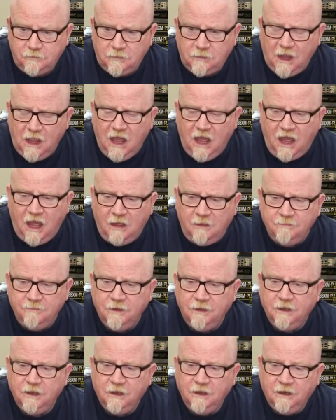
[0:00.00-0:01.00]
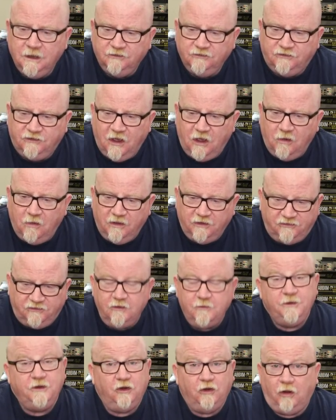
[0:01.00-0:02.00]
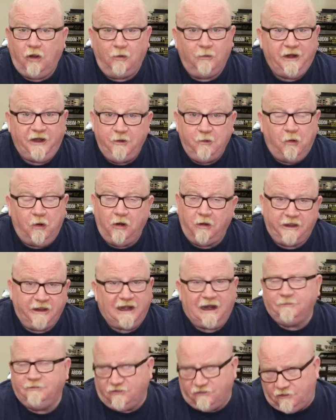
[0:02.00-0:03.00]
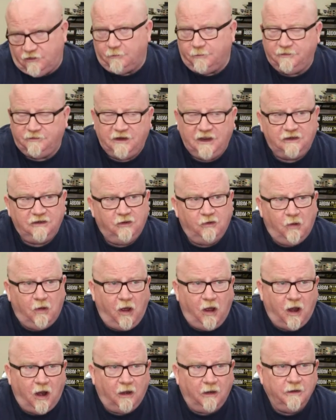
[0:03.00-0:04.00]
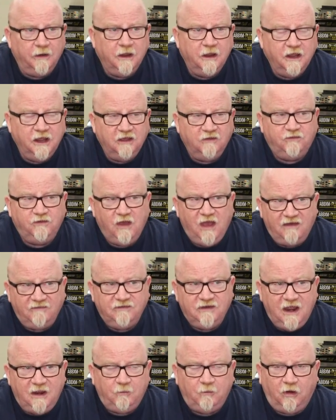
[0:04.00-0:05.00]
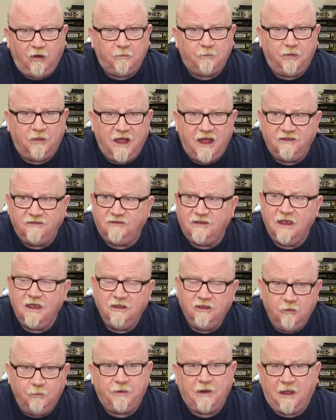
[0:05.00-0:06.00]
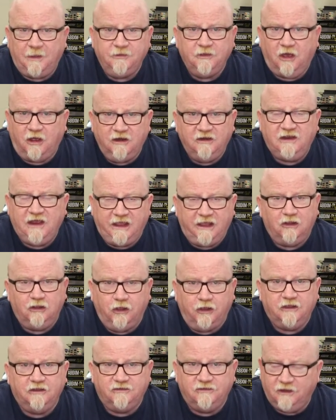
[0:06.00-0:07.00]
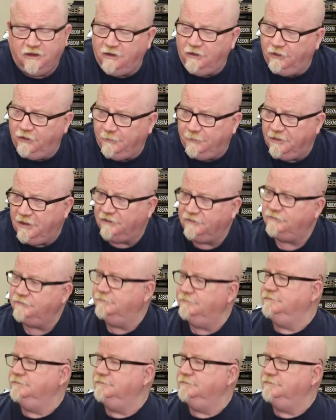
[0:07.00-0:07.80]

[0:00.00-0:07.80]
Uh, so, assuming you're already working, I'm just going to pretend you are. If you have Network Plus, you probably ought to take a look at Security Plus.